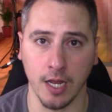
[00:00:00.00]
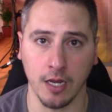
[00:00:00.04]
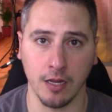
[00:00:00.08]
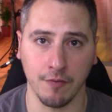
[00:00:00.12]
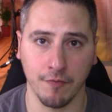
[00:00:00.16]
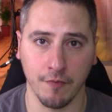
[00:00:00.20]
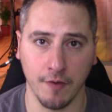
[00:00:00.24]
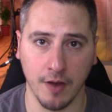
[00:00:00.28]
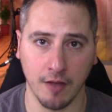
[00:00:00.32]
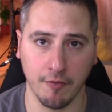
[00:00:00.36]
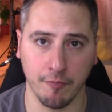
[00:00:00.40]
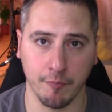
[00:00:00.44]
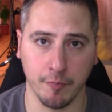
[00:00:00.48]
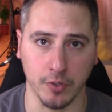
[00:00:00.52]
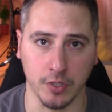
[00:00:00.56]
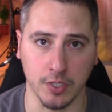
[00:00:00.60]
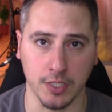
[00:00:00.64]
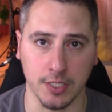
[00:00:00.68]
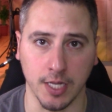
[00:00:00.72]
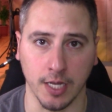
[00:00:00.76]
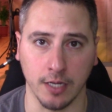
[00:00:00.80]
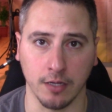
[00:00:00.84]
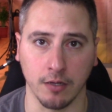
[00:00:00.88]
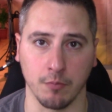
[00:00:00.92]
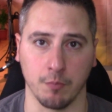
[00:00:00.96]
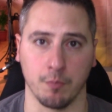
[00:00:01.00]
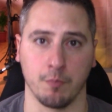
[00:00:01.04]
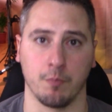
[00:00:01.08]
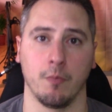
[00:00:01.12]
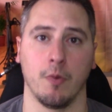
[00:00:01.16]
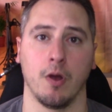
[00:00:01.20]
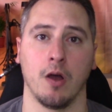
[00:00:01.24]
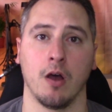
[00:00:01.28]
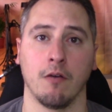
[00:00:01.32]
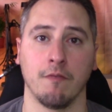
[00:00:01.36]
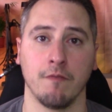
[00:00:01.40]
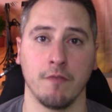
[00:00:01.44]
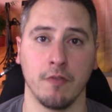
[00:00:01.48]
85%
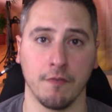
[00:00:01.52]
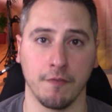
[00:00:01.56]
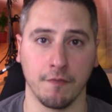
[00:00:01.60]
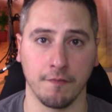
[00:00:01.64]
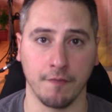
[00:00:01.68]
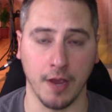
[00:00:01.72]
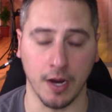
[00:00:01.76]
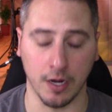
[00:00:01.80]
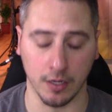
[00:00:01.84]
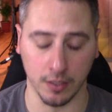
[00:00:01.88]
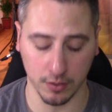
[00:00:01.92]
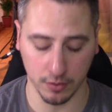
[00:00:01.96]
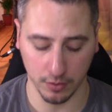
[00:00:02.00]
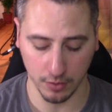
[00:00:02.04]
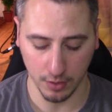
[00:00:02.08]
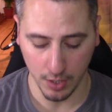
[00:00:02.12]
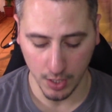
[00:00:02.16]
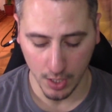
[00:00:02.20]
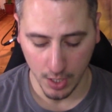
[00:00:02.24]
of the fare.